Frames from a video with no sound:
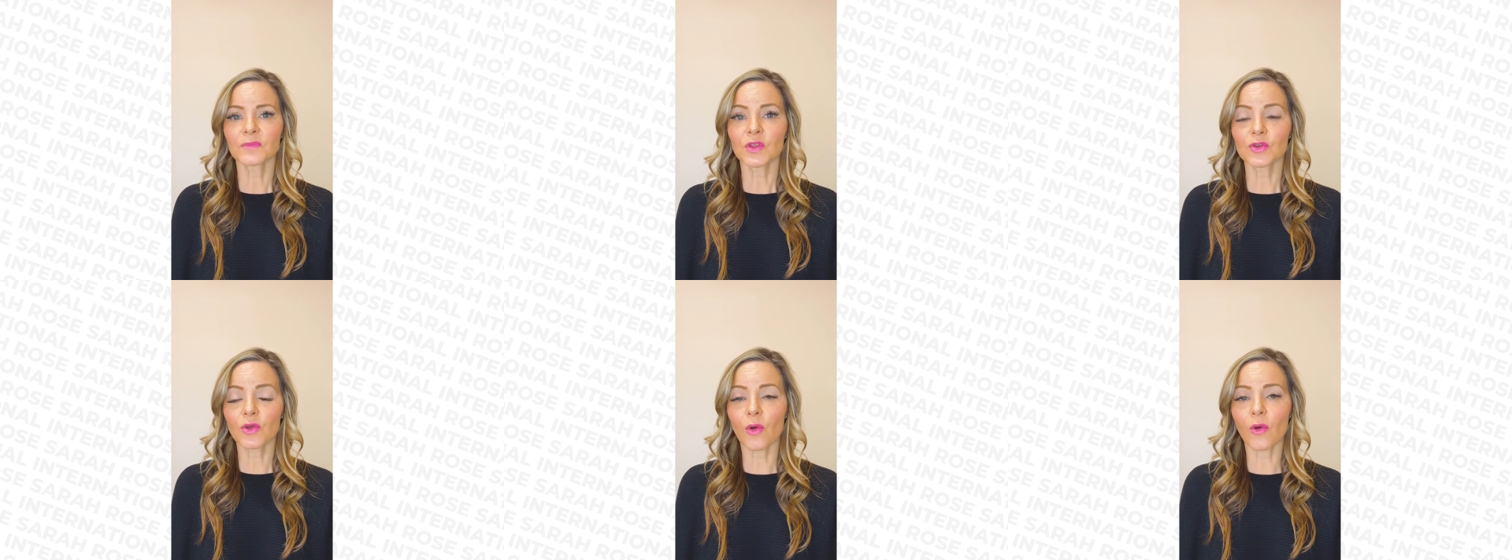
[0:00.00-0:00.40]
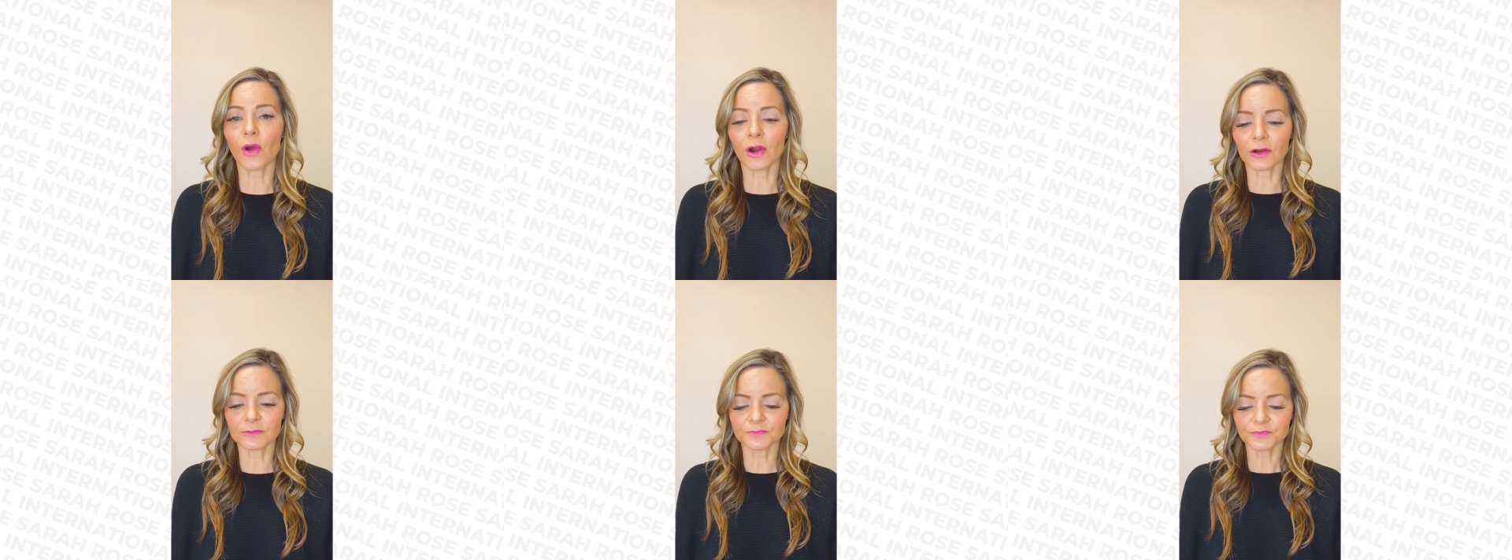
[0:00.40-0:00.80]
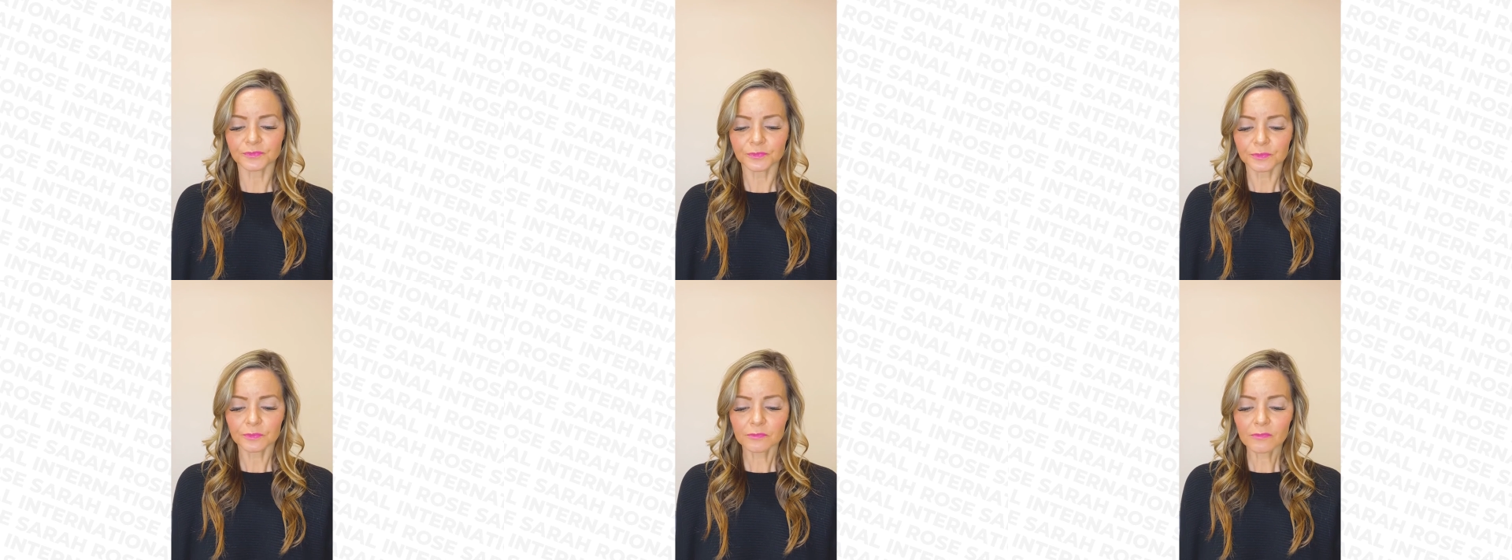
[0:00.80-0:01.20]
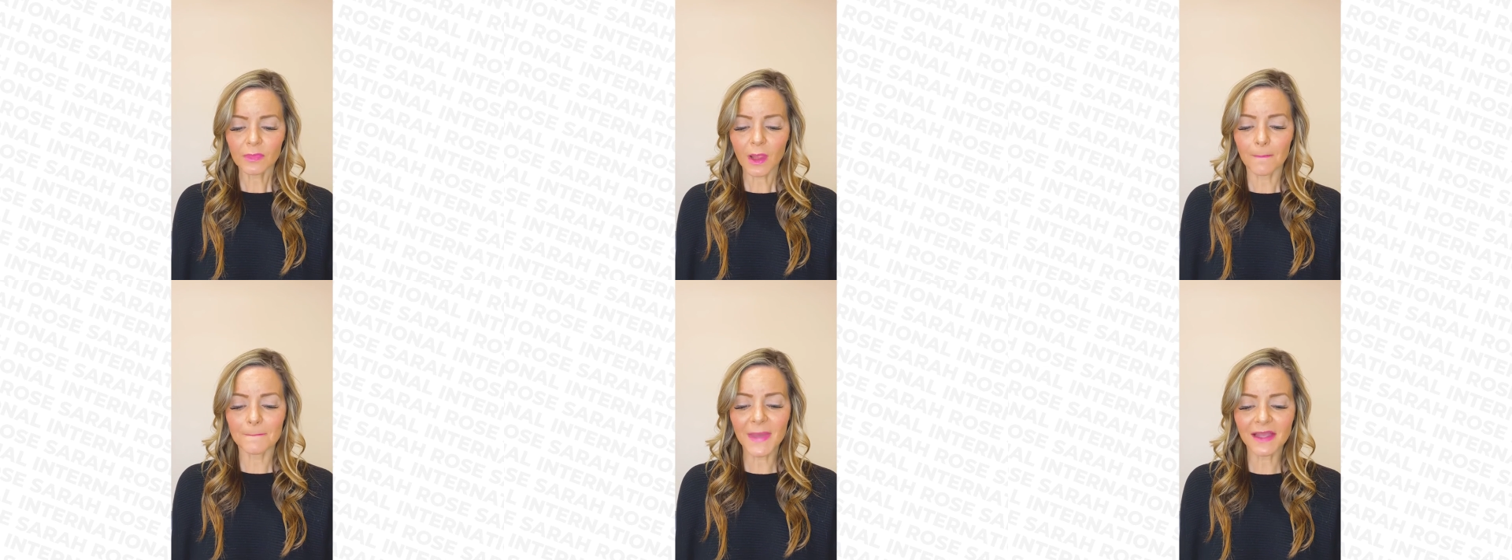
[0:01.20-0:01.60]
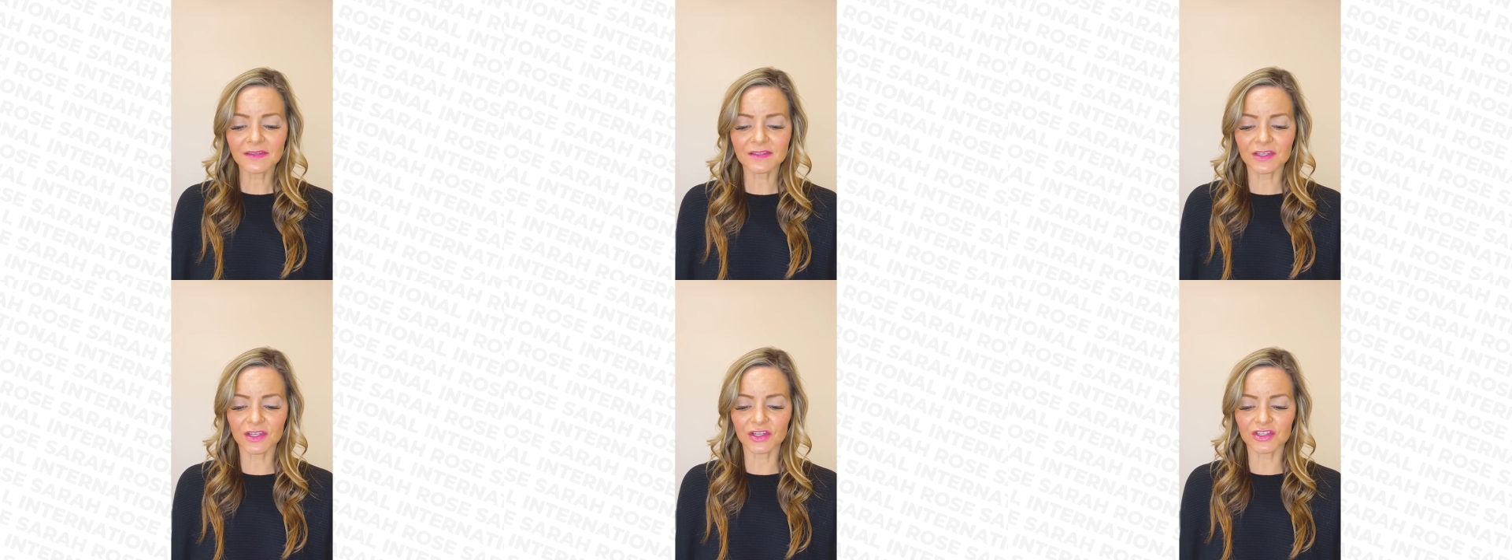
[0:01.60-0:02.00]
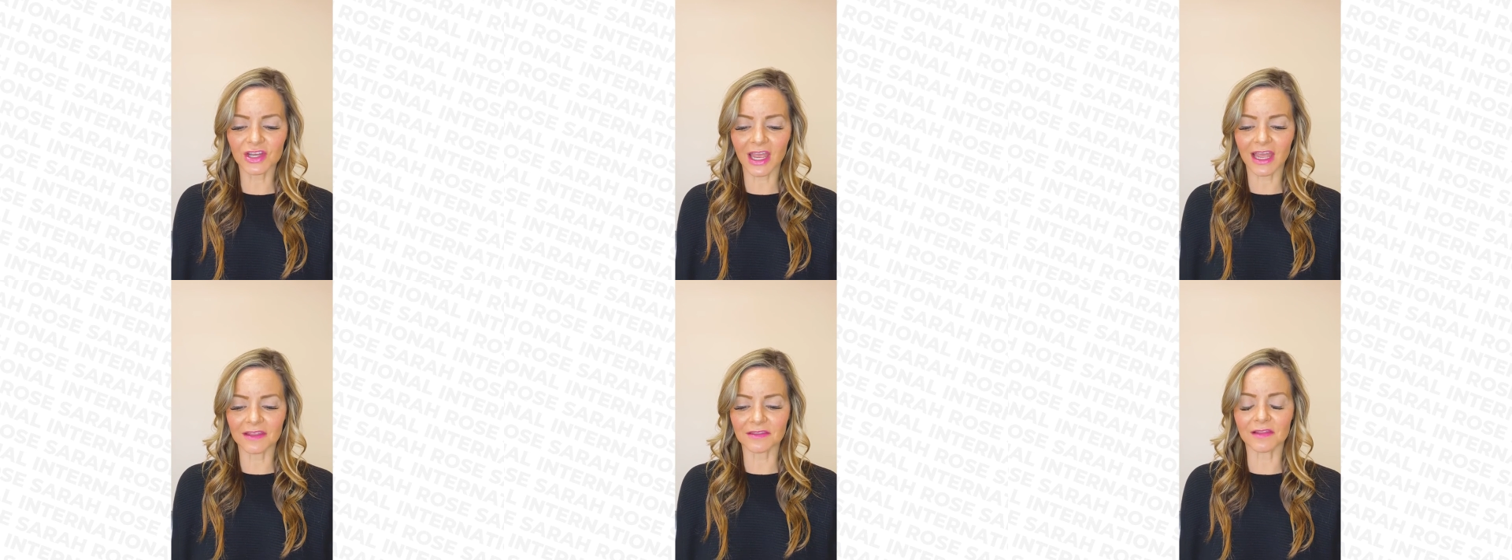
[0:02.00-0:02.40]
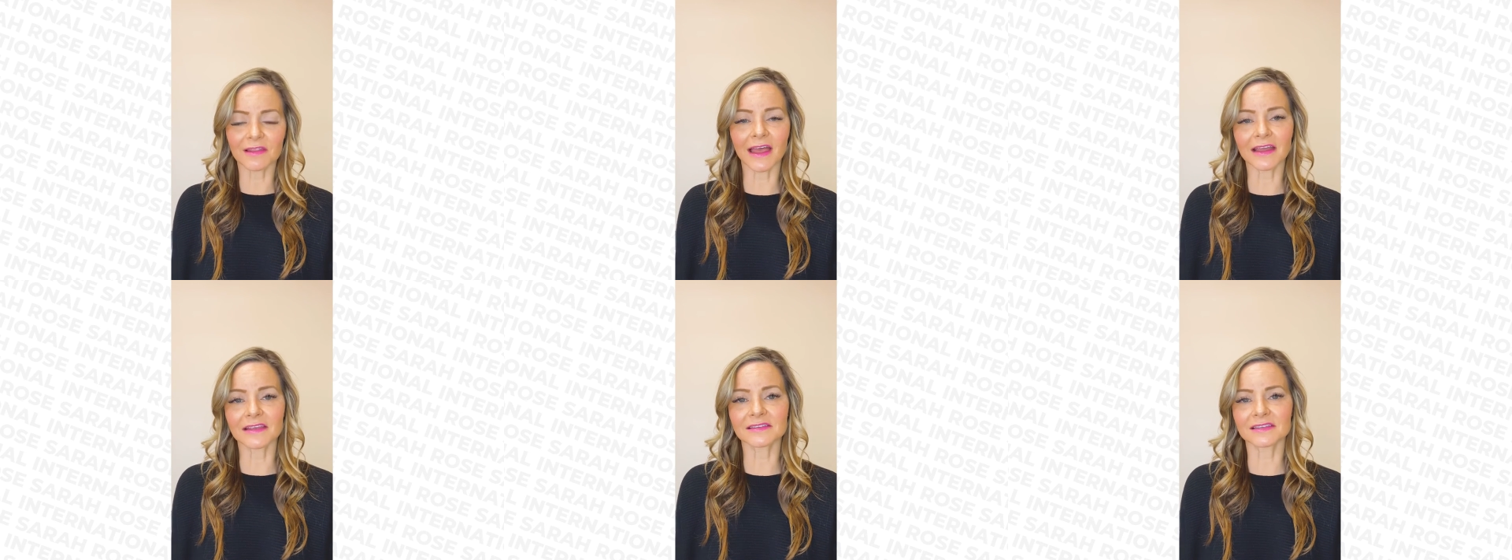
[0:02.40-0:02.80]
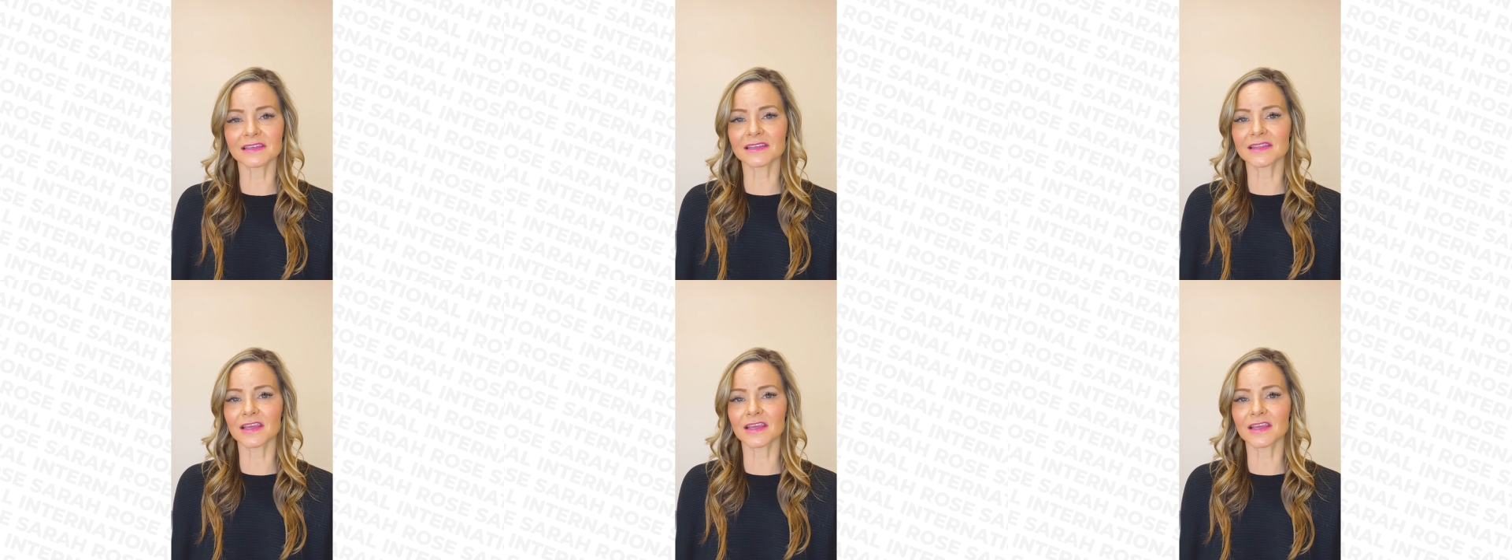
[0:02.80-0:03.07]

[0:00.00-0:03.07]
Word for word: your message and the legacy